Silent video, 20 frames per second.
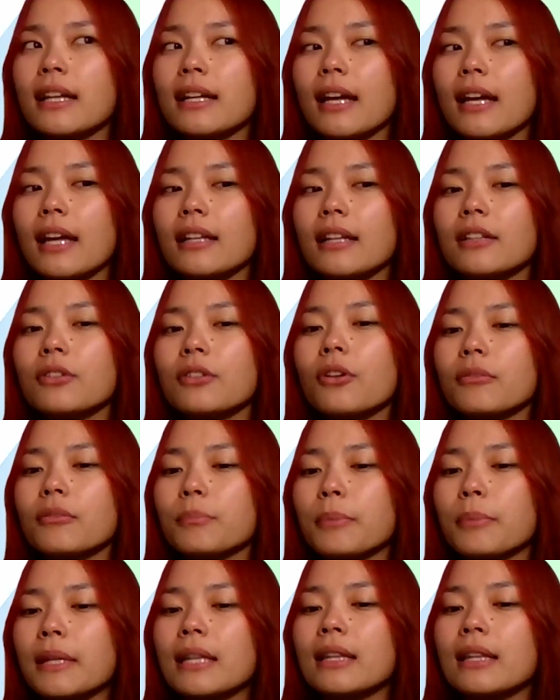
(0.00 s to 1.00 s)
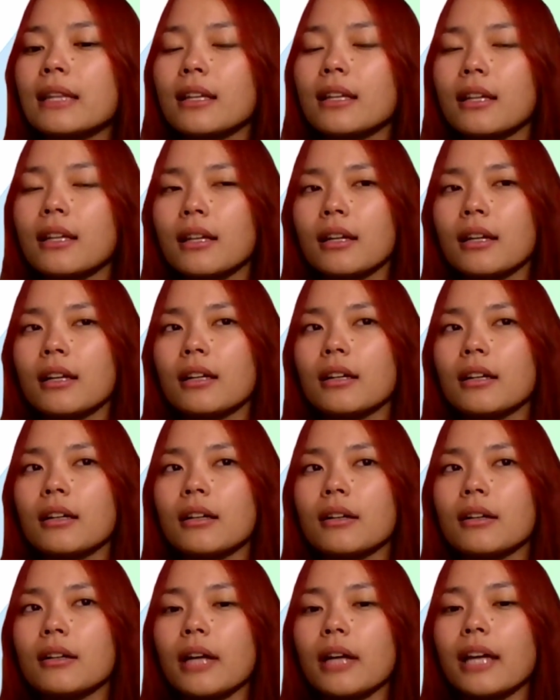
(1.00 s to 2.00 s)
that had it not been
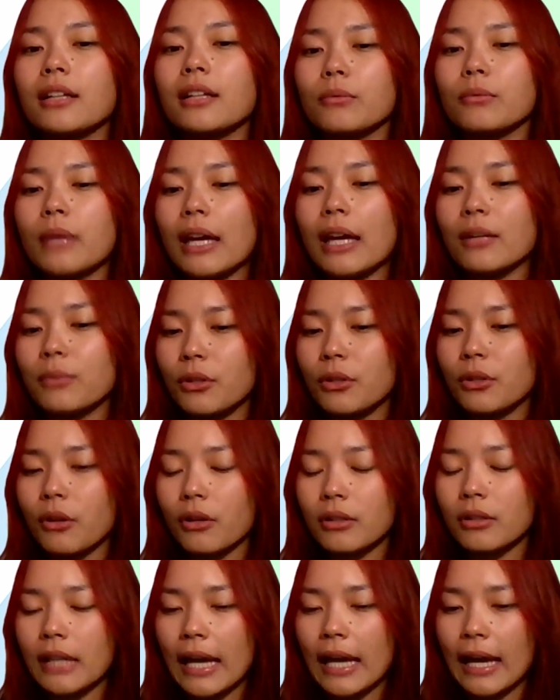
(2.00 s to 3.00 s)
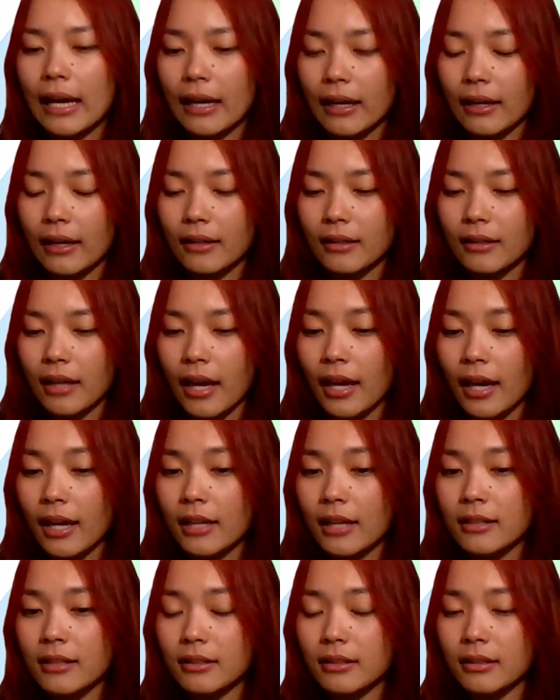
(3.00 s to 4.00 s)
had we not
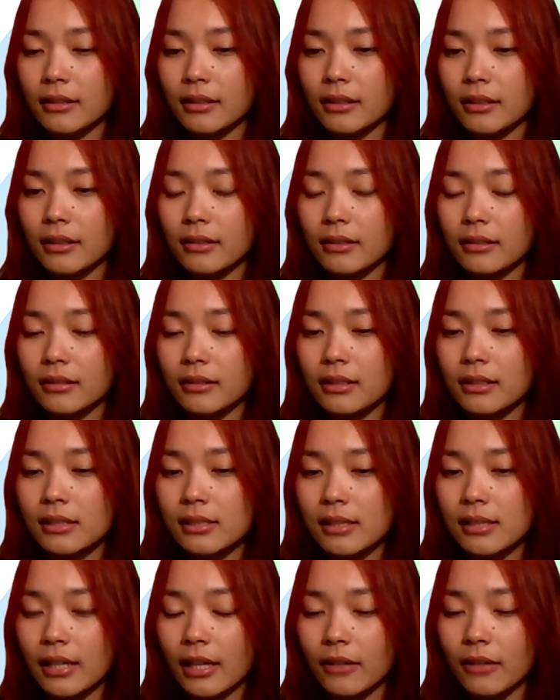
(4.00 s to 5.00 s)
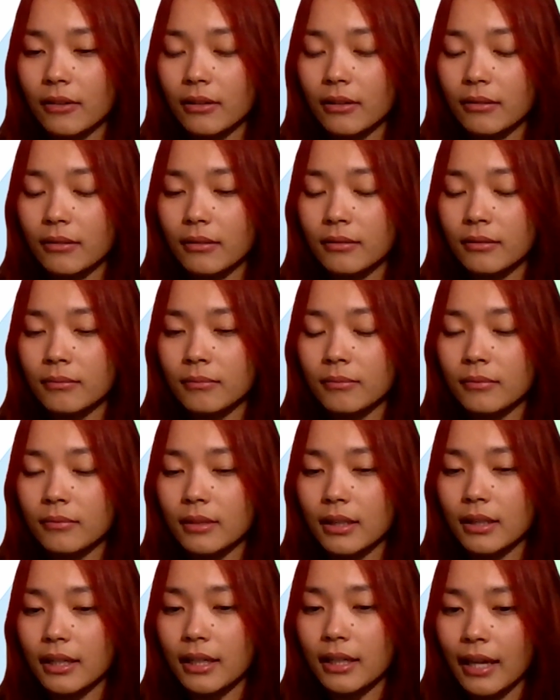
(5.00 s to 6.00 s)
had this
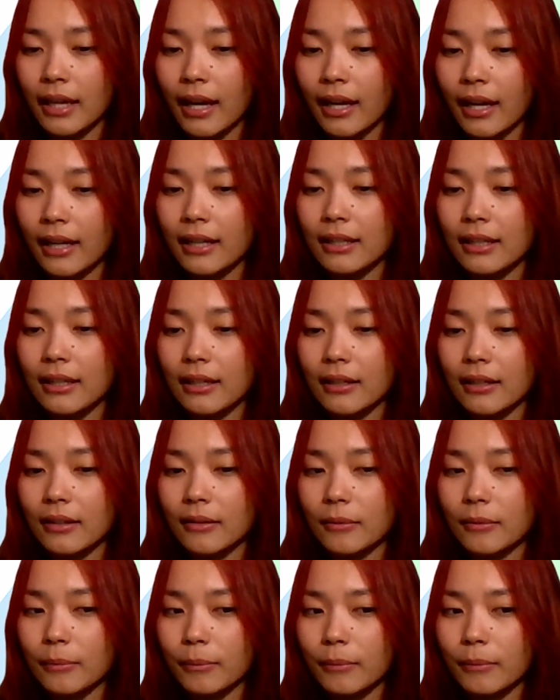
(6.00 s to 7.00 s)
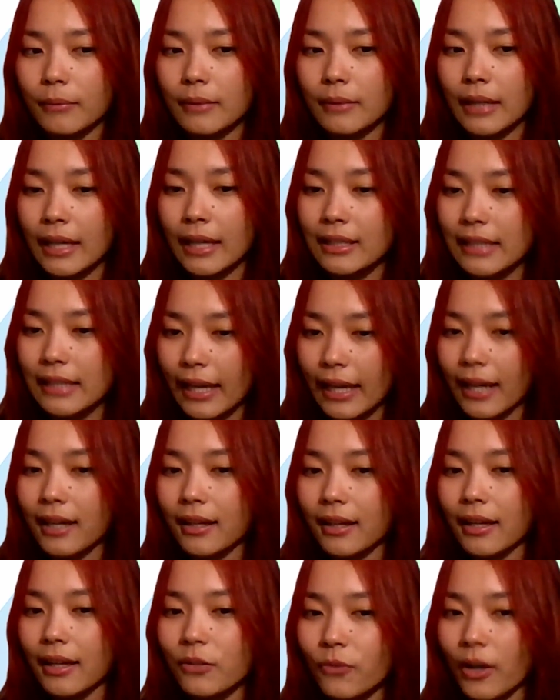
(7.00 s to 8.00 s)
AI and
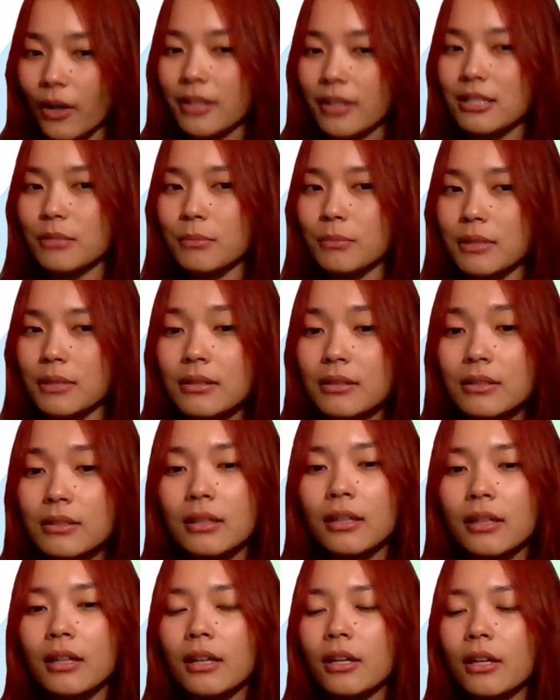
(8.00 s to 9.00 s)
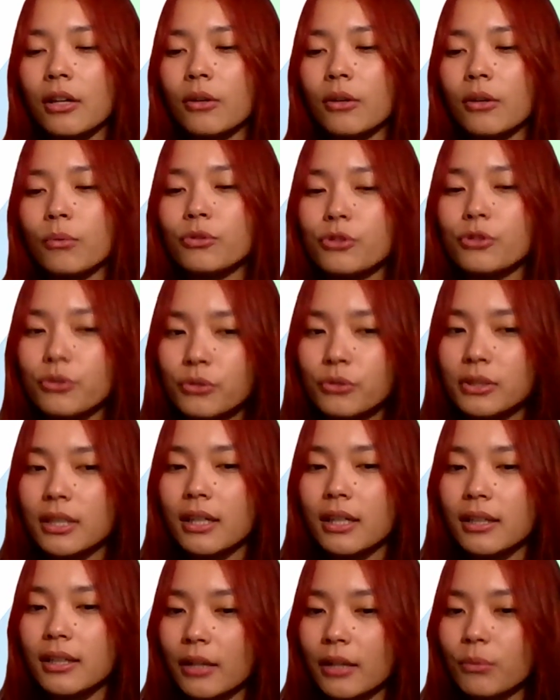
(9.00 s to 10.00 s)
tech advancements, would you
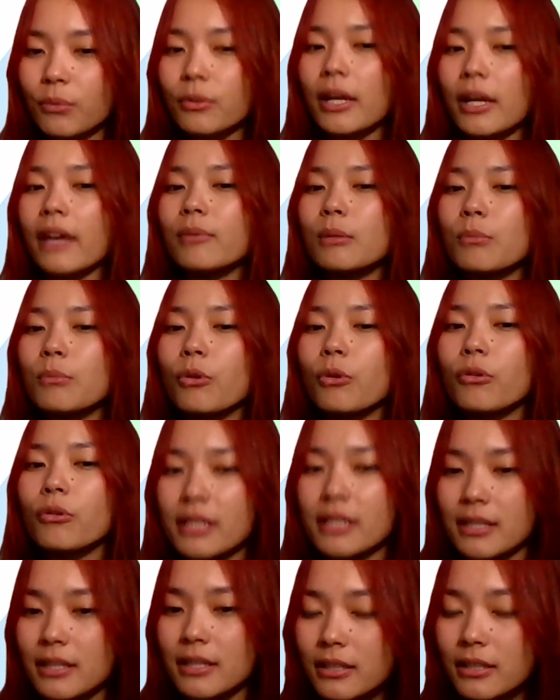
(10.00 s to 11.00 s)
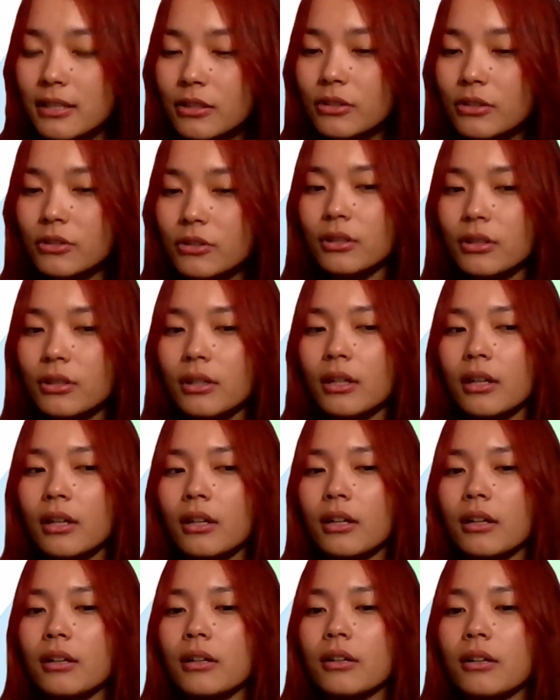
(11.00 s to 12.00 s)
say there would have been more resistance
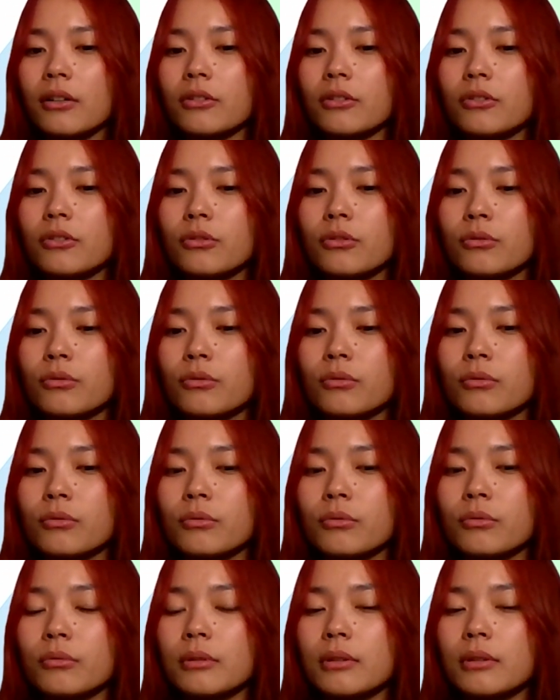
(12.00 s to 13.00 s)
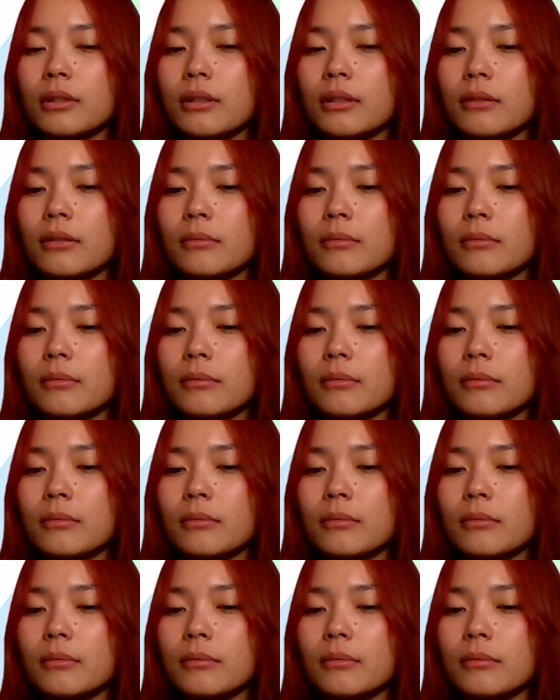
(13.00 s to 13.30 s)
to